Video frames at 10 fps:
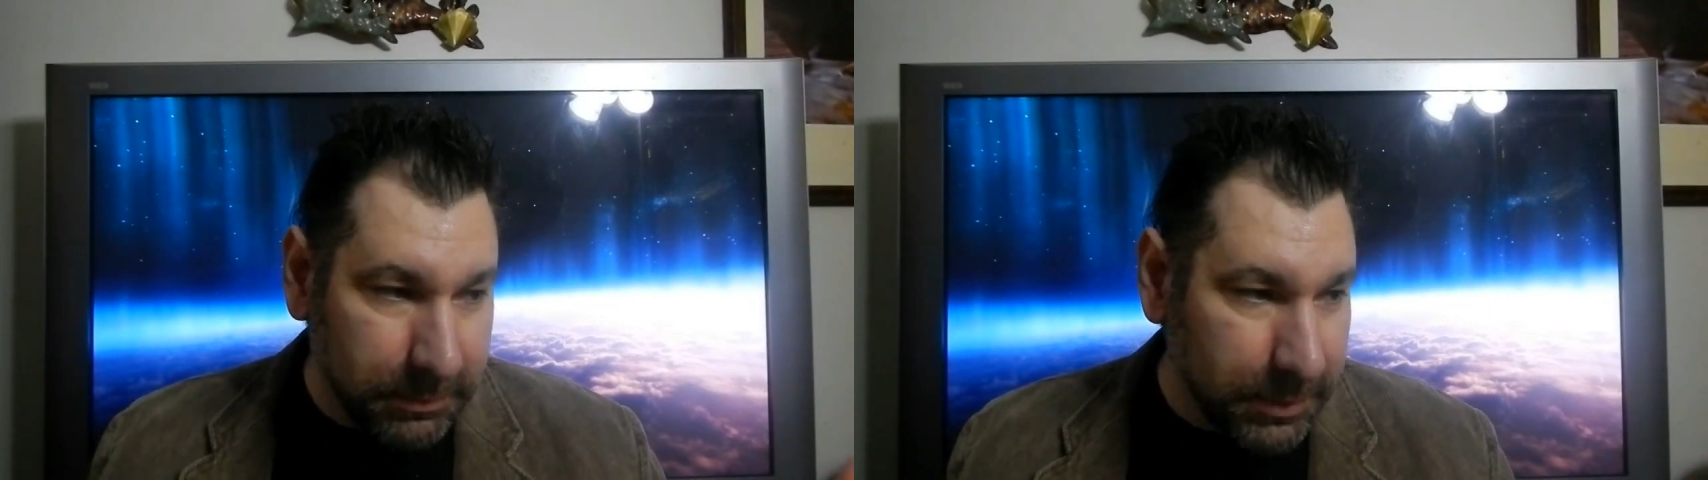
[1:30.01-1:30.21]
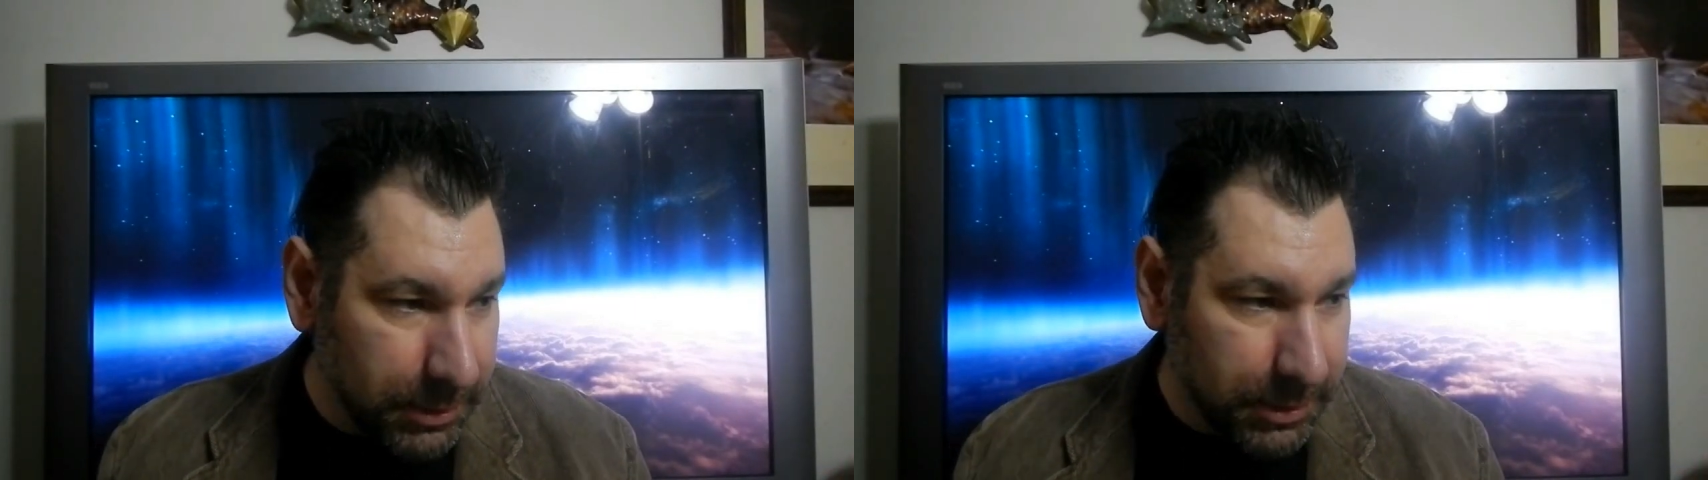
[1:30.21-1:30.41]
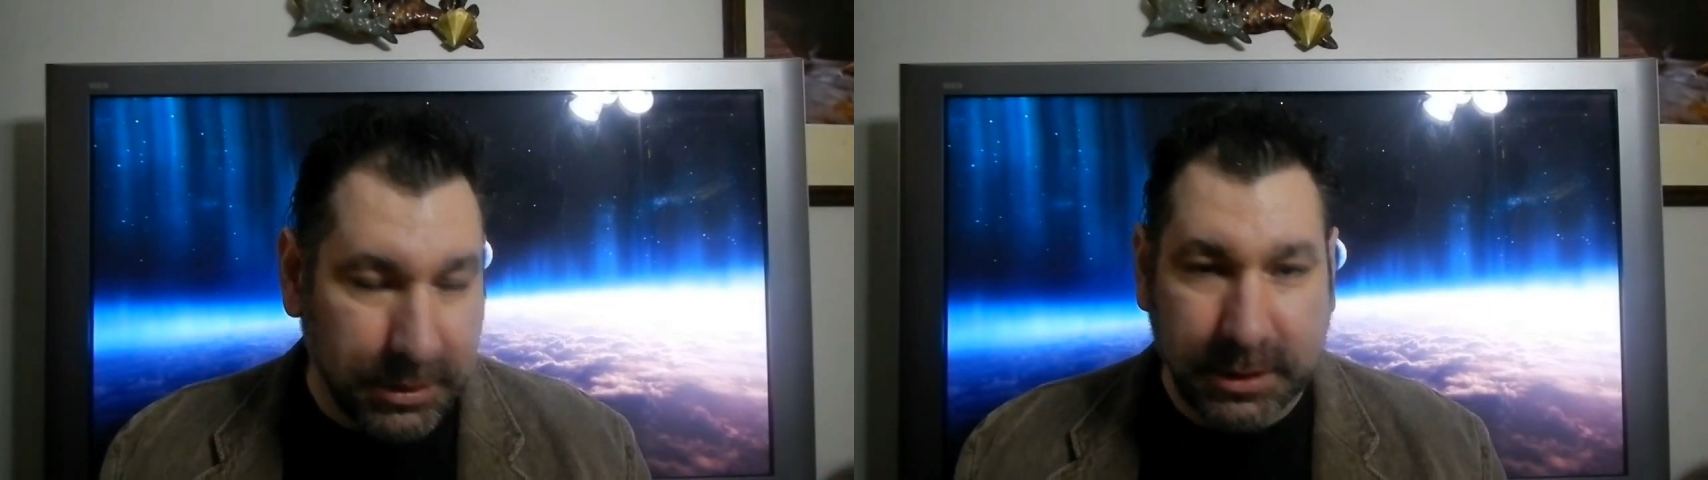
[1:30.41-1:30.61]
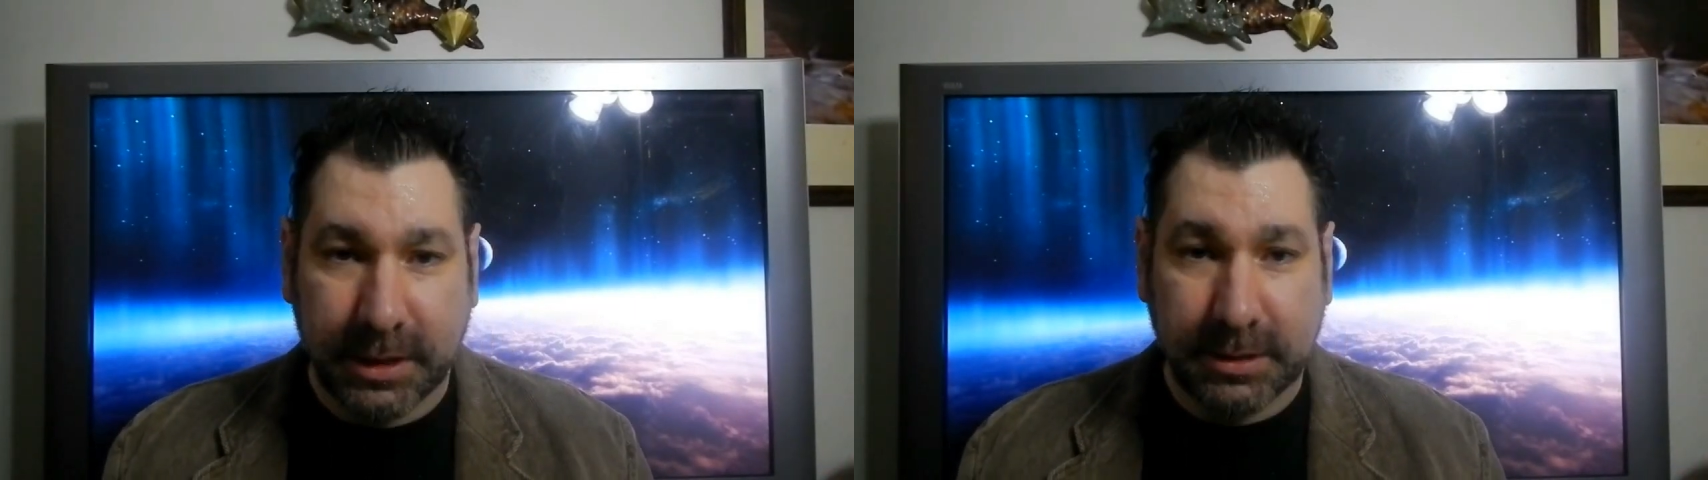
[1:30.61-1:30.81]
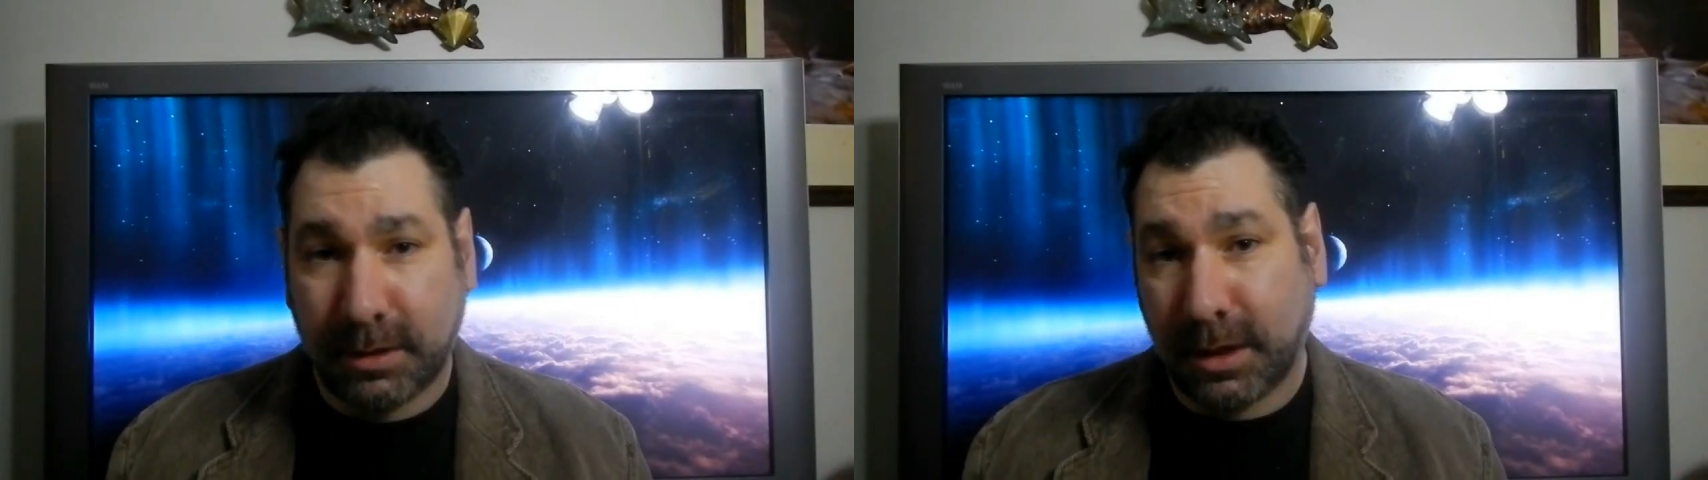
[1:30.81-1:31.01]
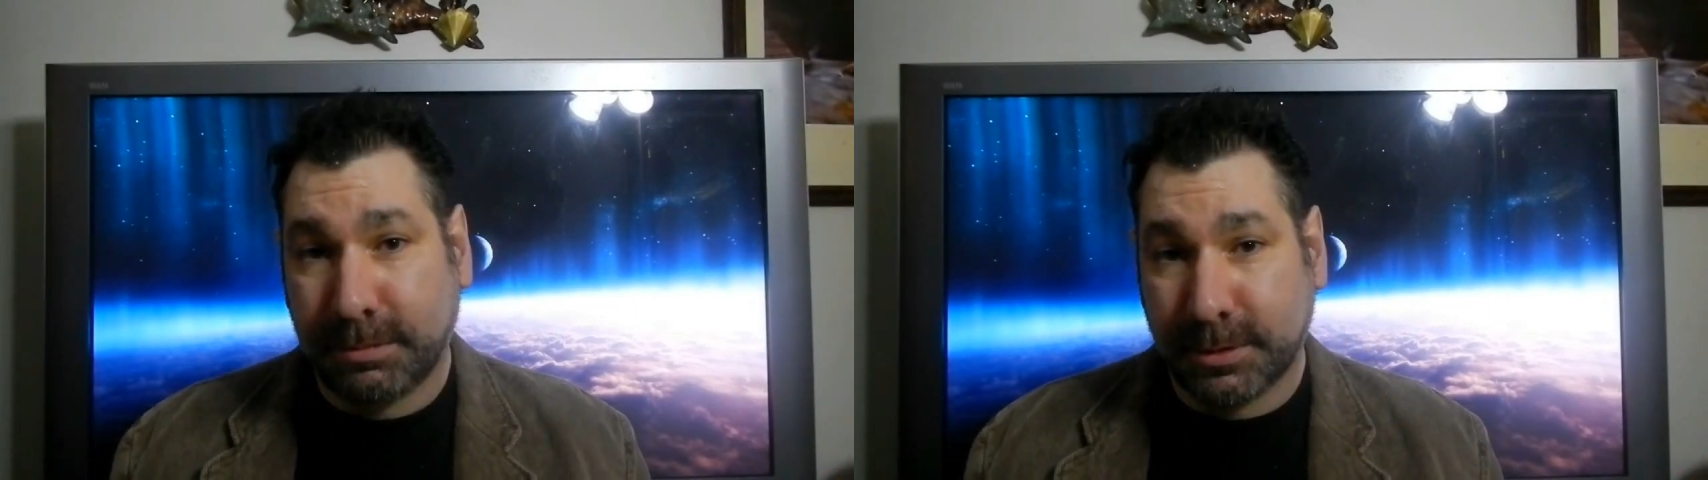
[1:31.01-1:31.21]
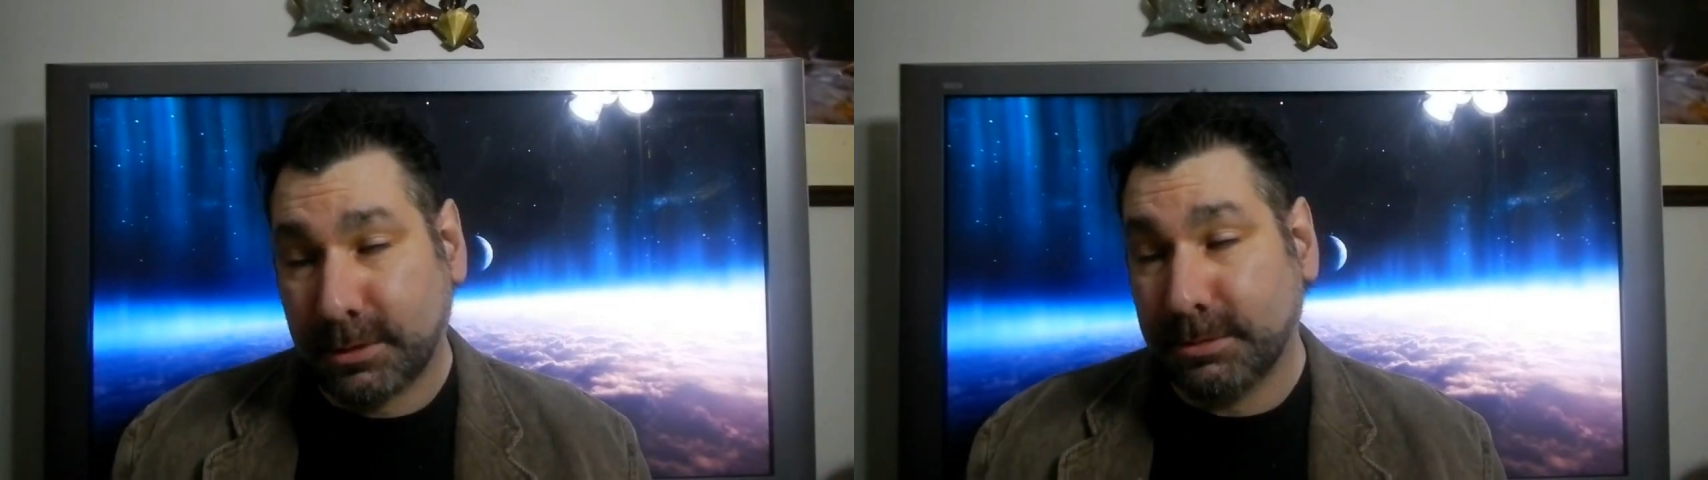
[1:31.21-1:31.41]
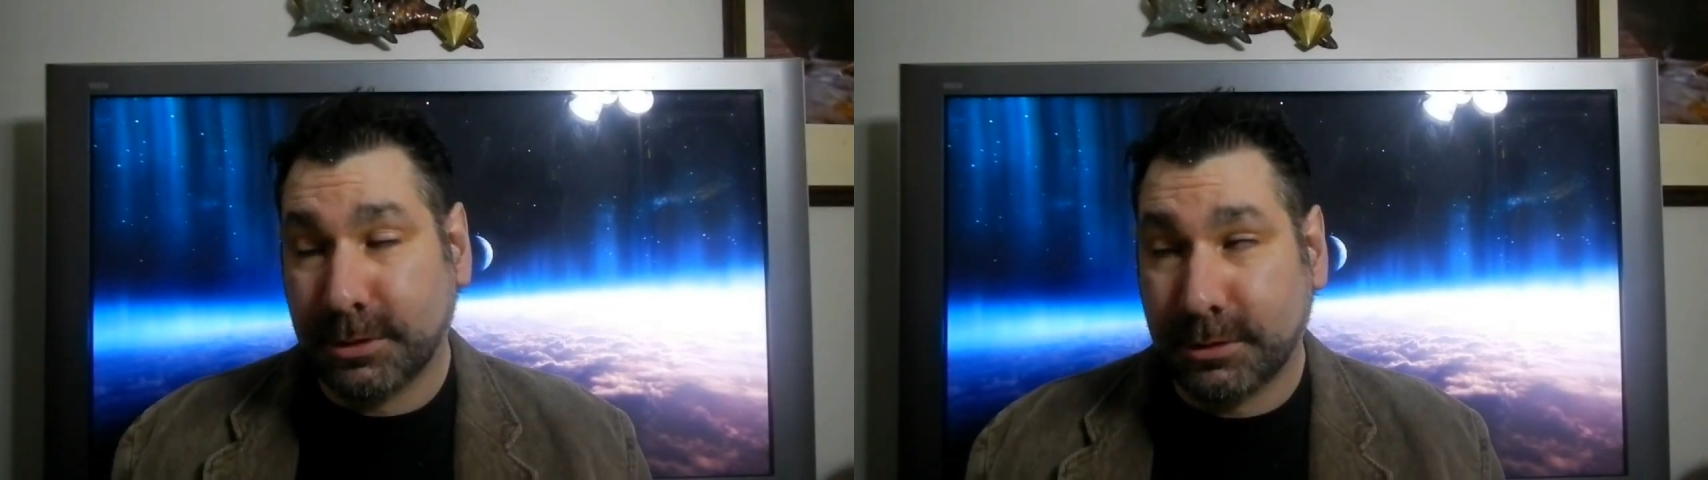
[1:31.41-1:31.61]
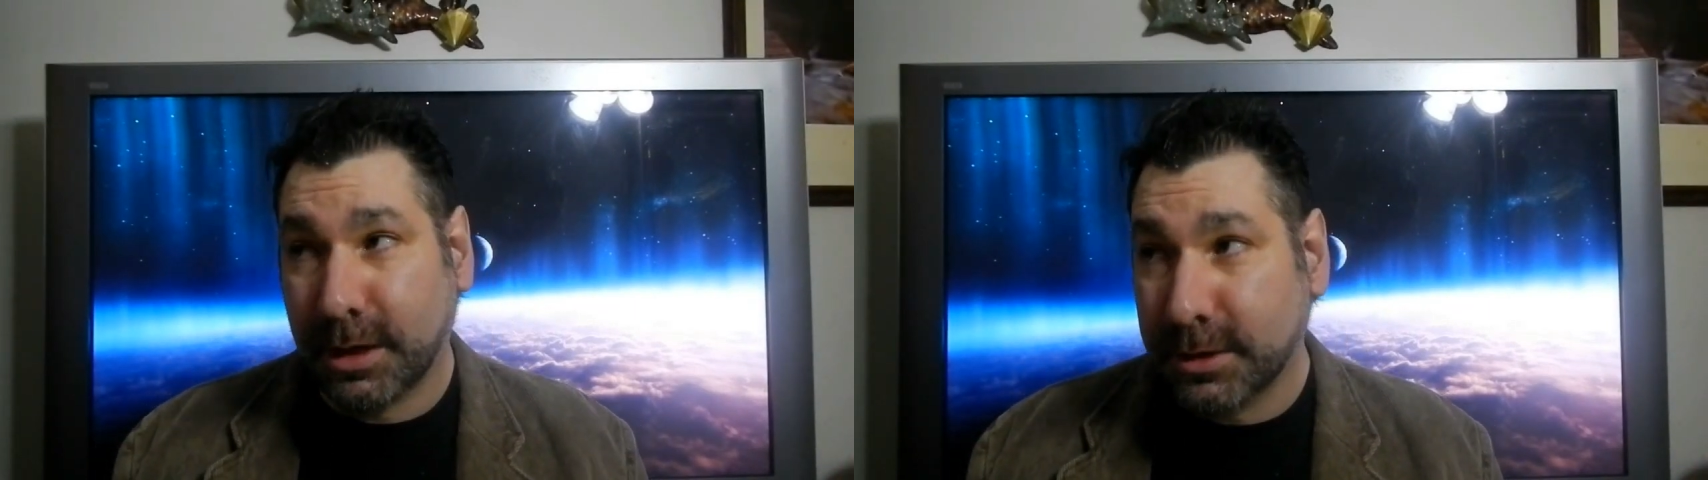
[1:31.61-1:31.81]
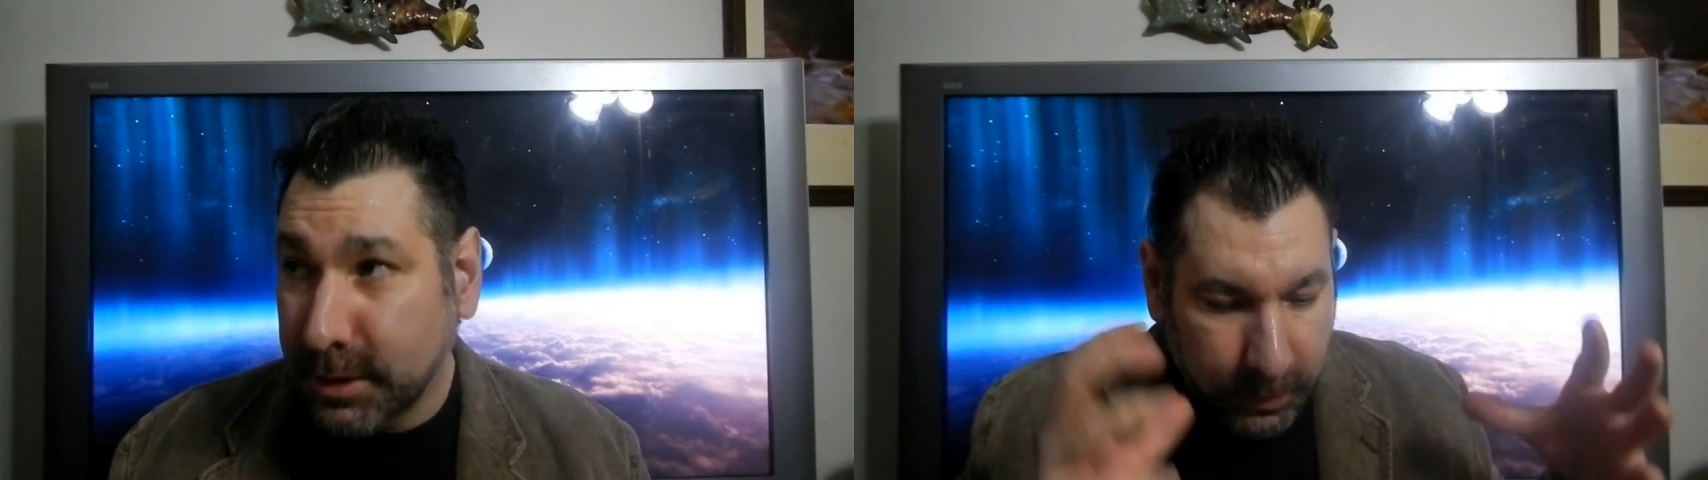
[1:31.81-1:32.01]
She just takes a lot of prescription
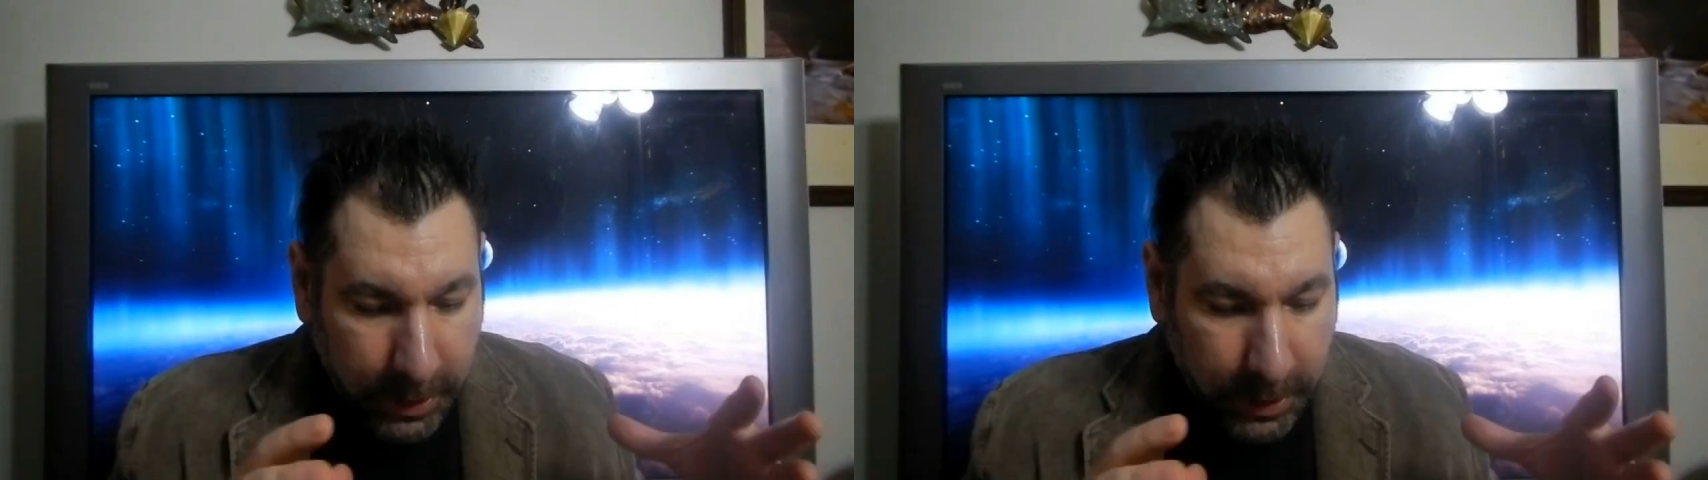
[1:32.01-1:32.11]
drugs.